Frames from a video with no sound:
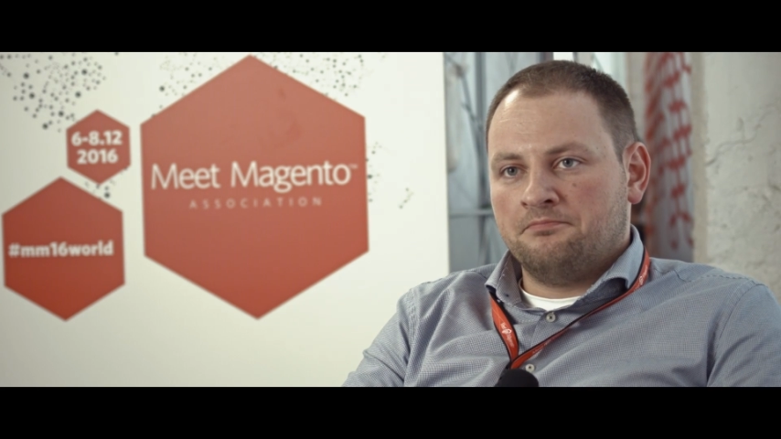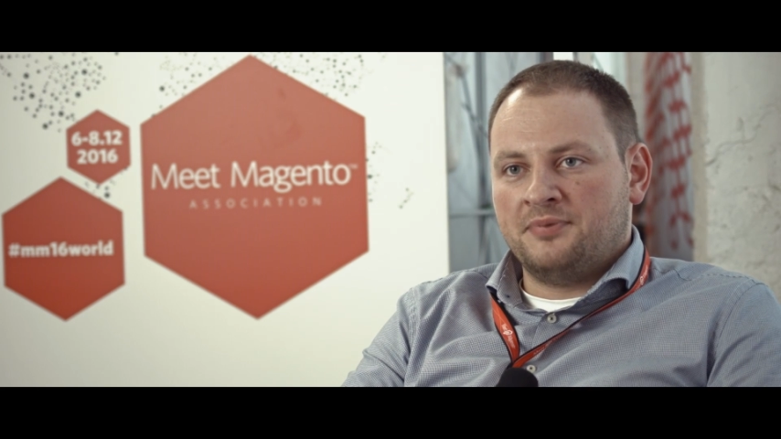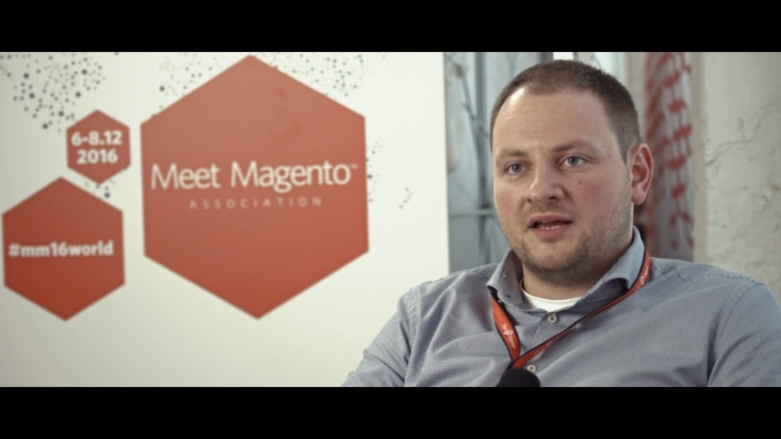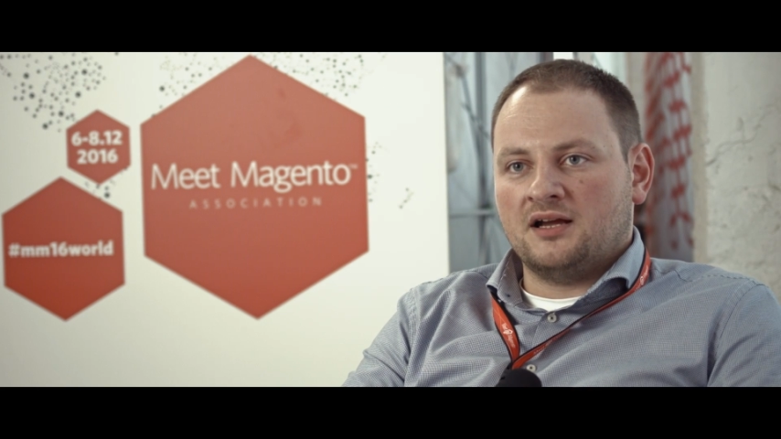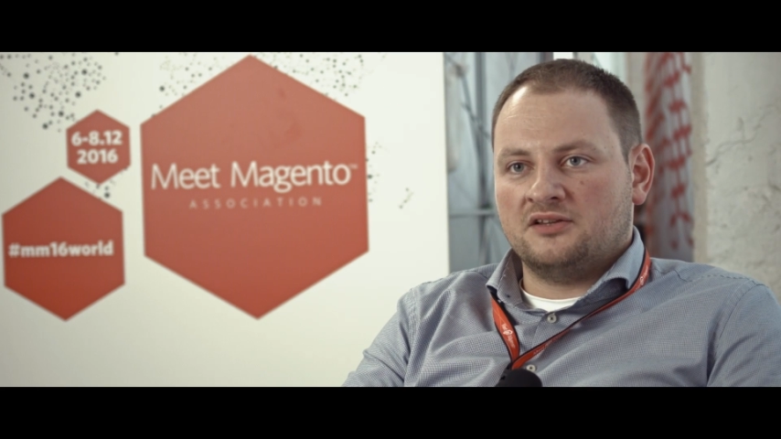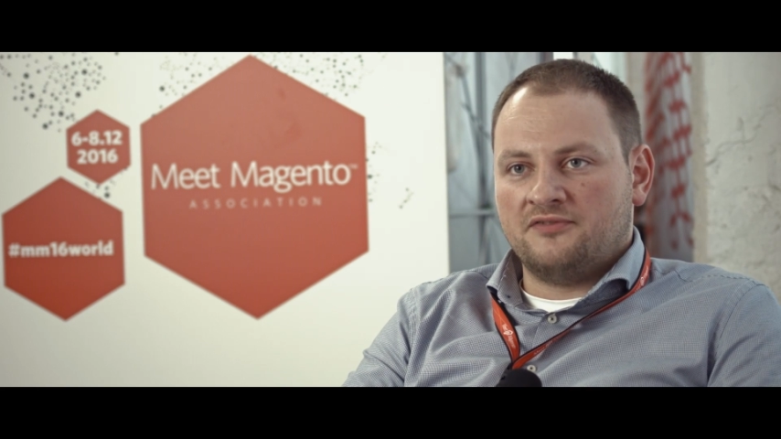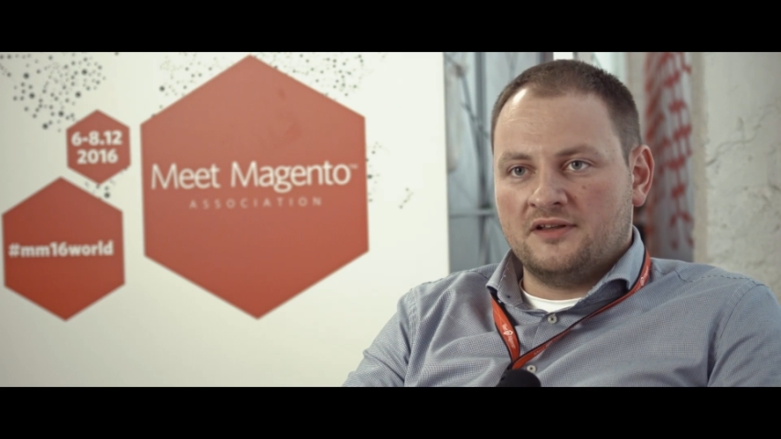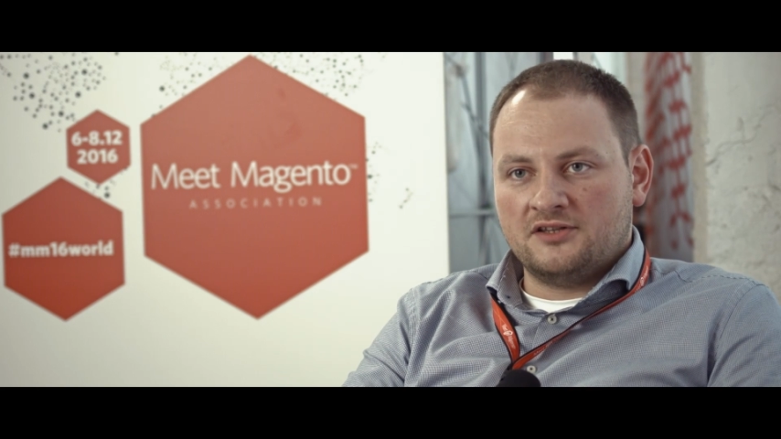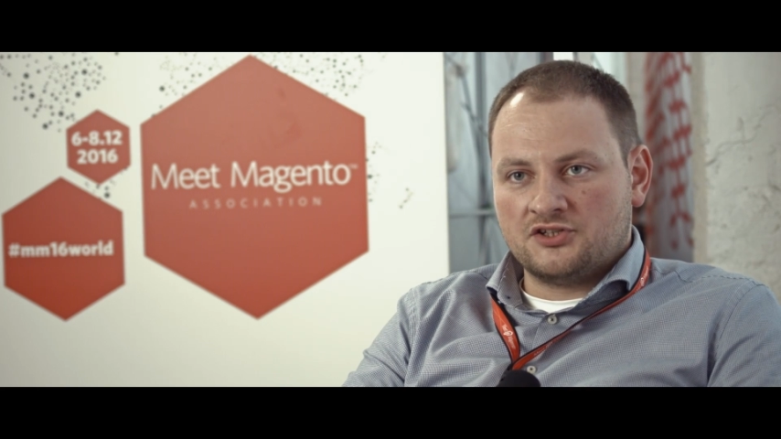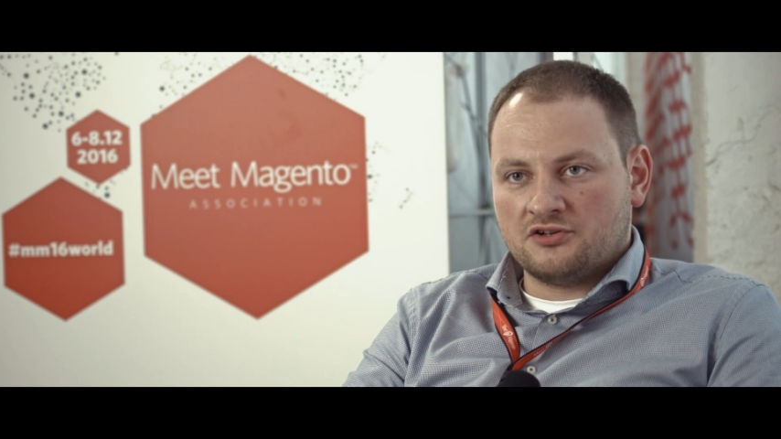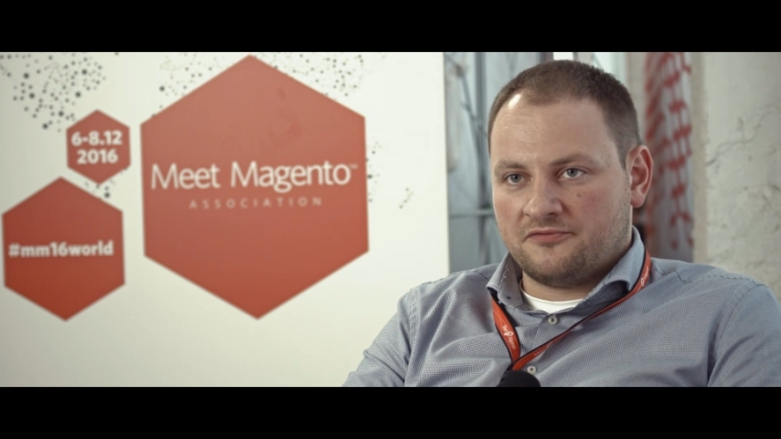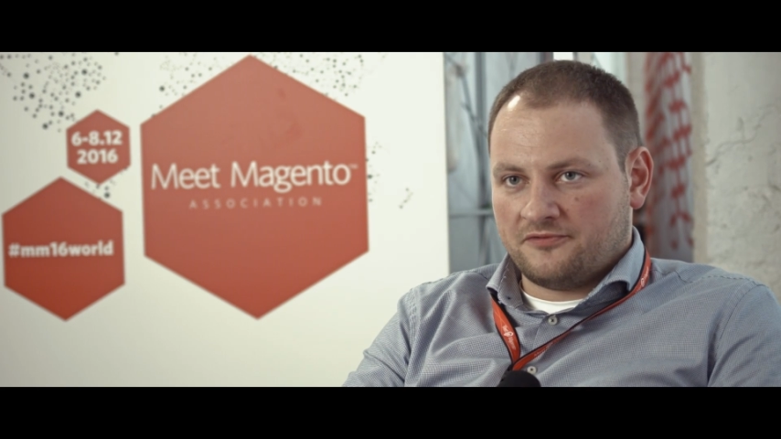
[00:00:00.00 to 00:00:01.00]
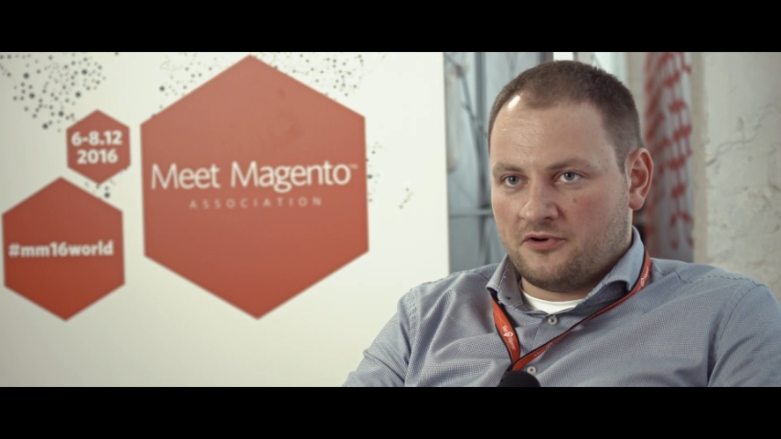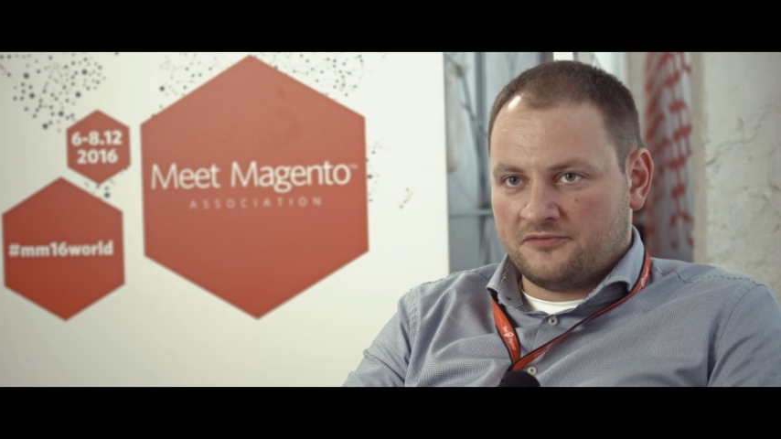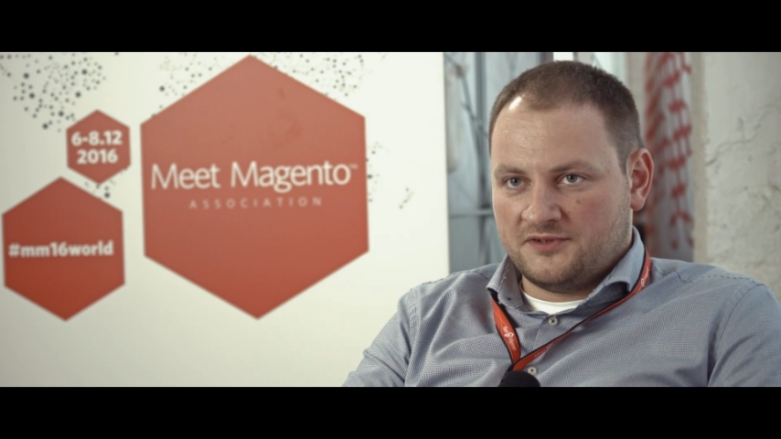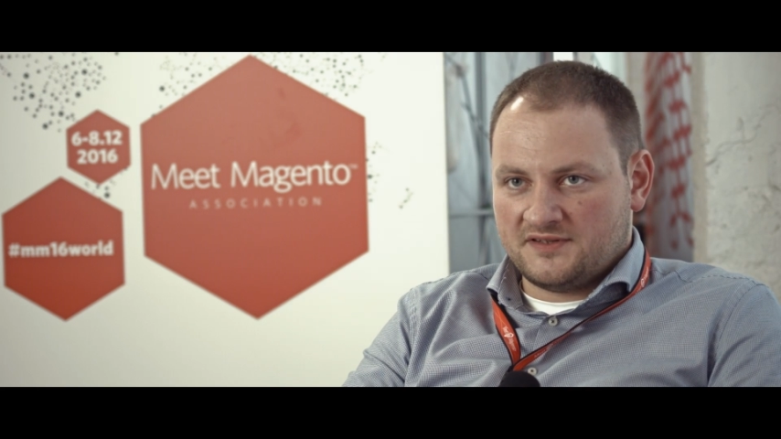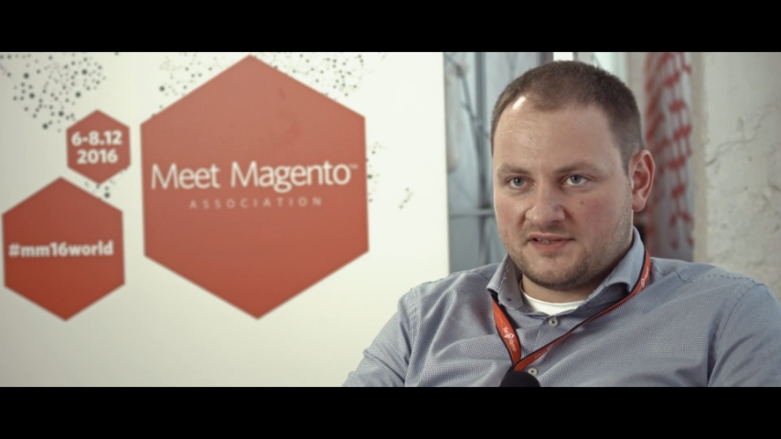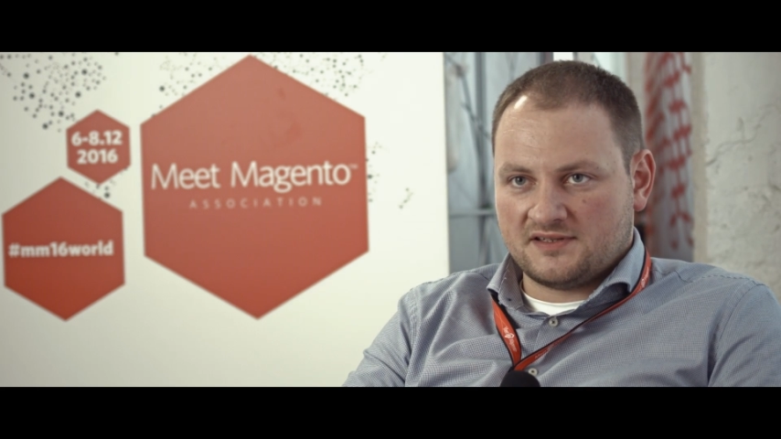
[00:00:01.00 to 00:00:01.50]
big advantage
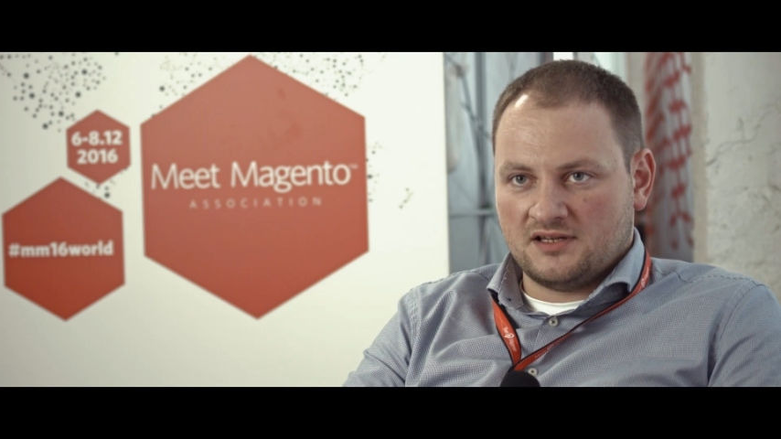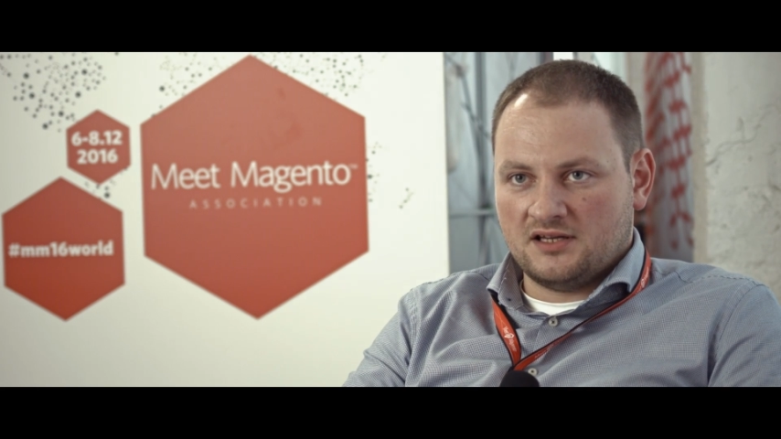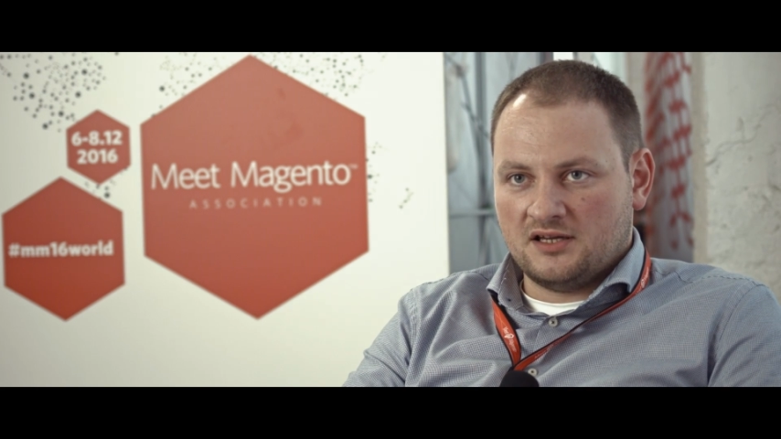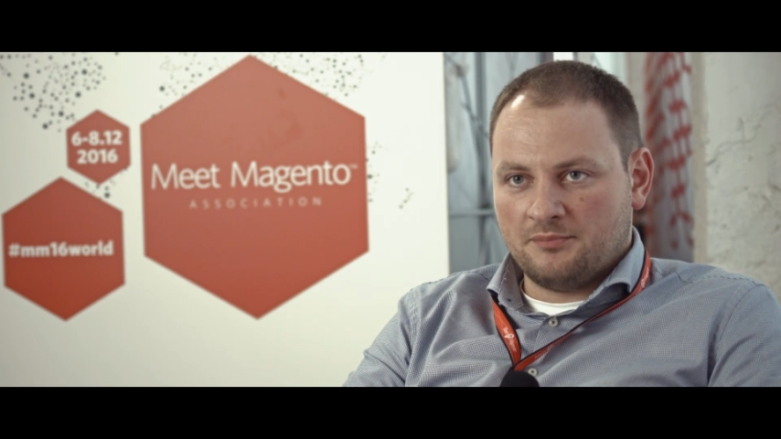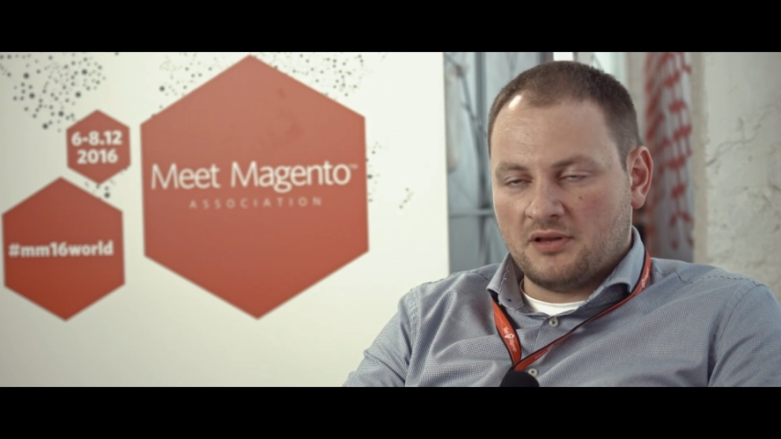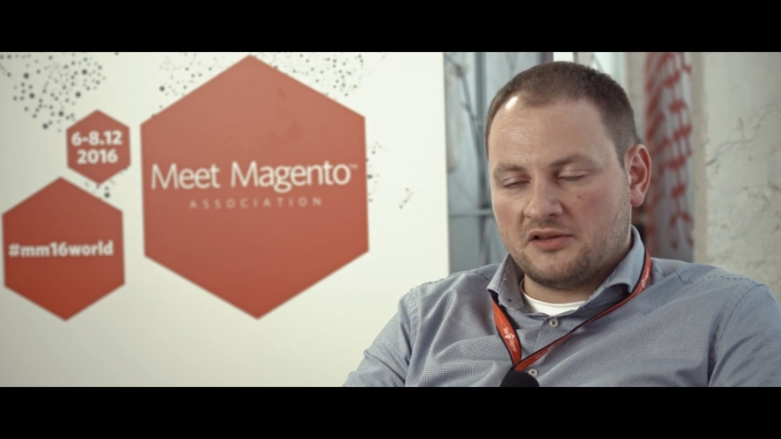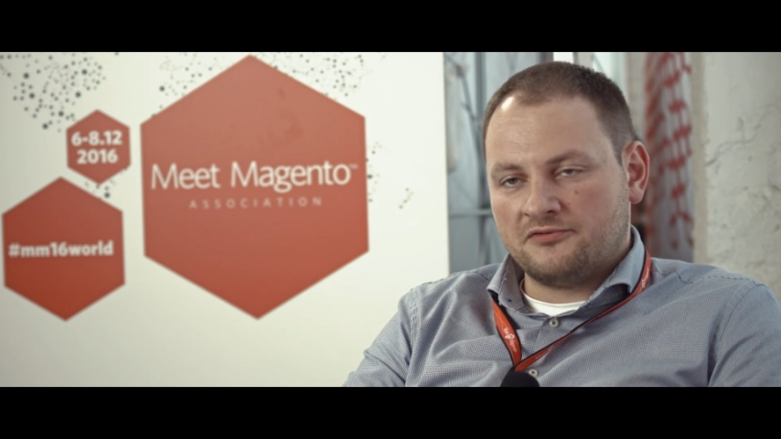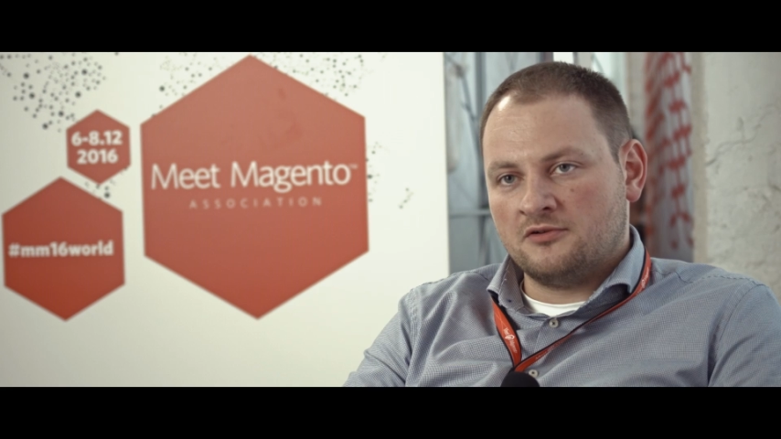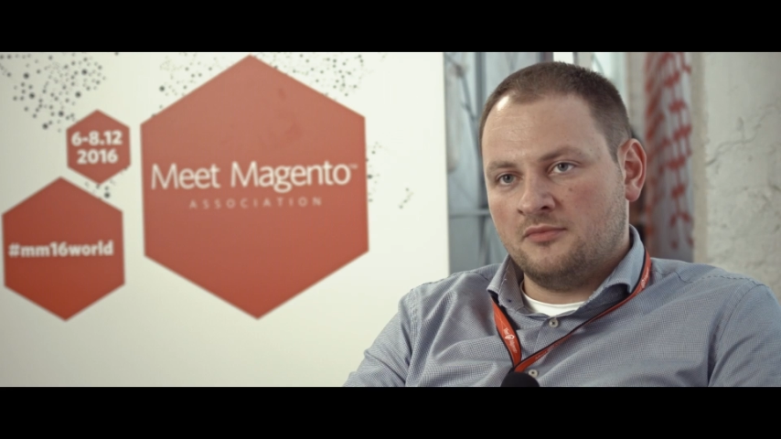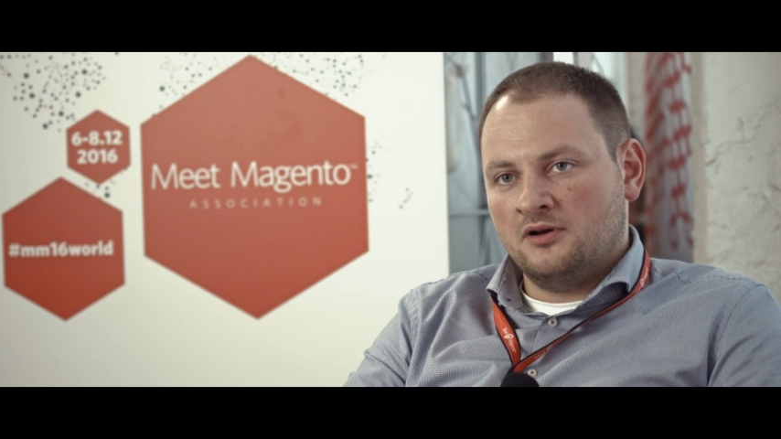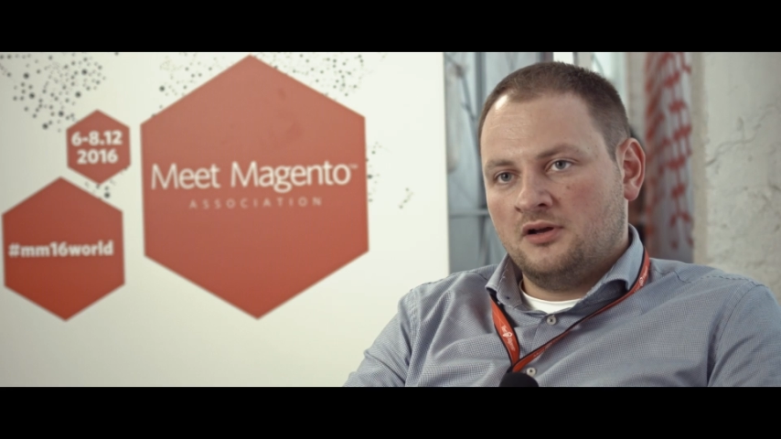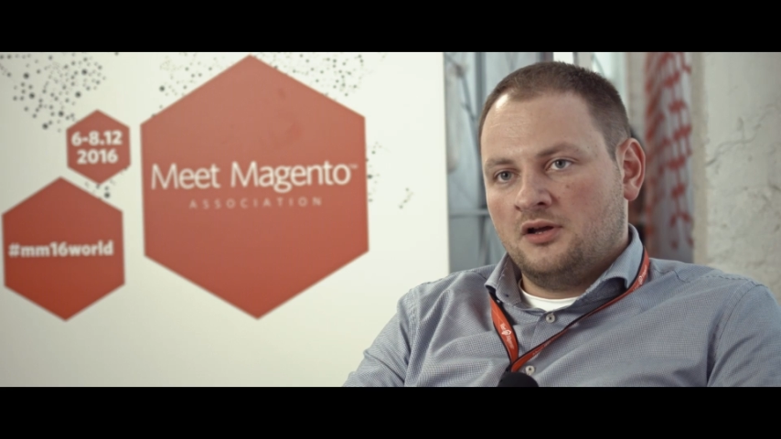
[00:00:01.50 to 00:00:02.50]
of this platform.